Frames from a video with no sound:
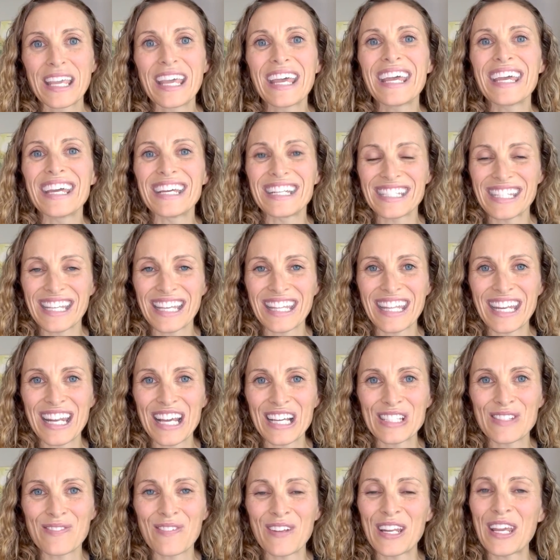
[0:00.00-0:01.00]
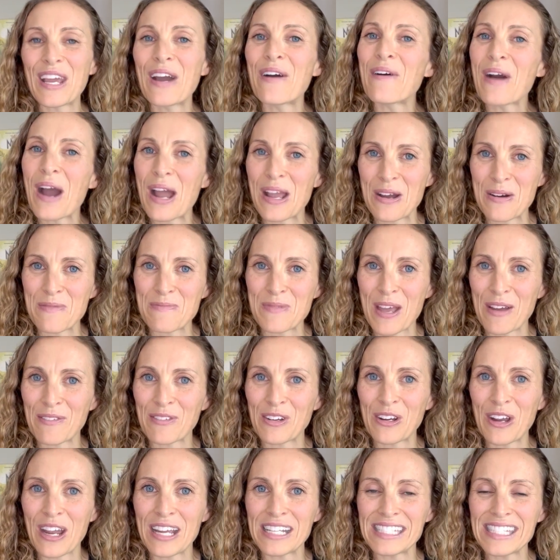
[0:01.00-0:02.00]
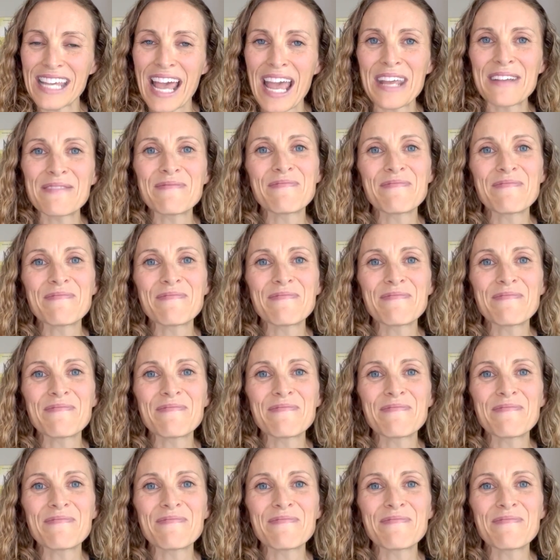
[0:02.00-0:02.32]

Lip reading: Until the next video, I hope you have a great day.